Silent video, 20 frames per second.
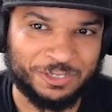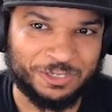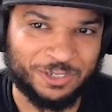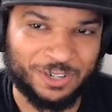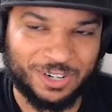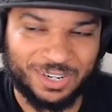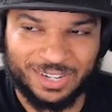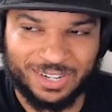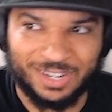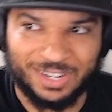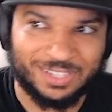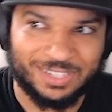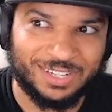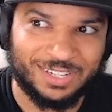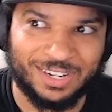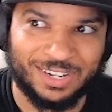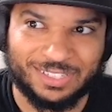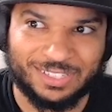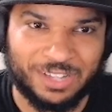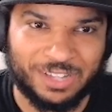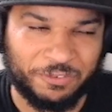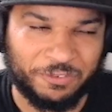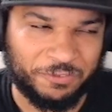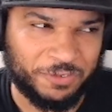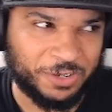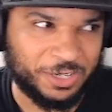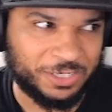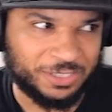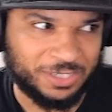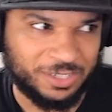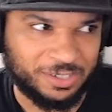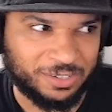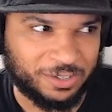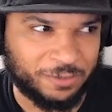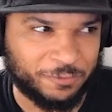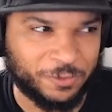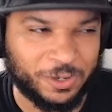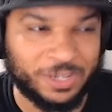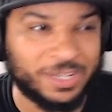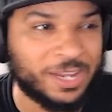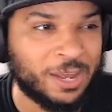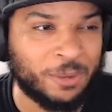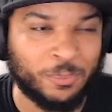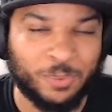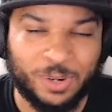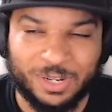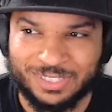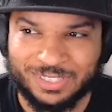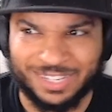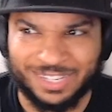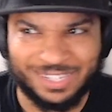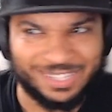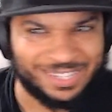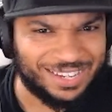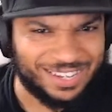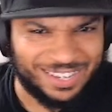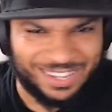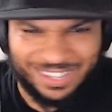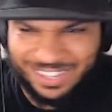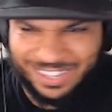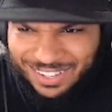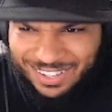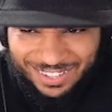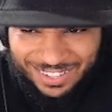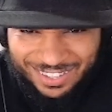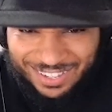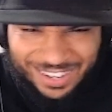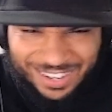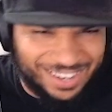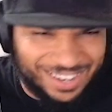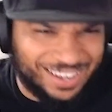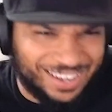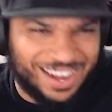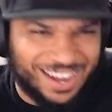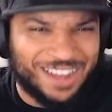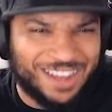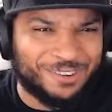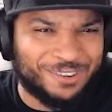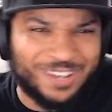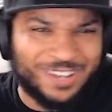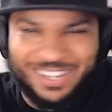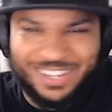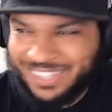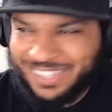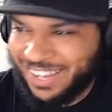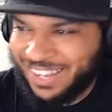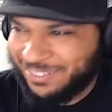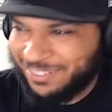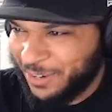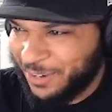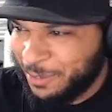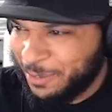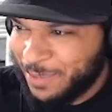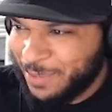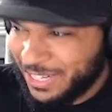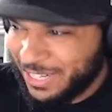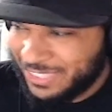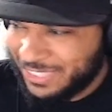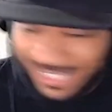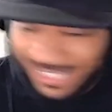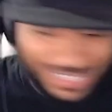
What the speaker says: drawing contact and not finishing and converting at once, like I don't like that very much.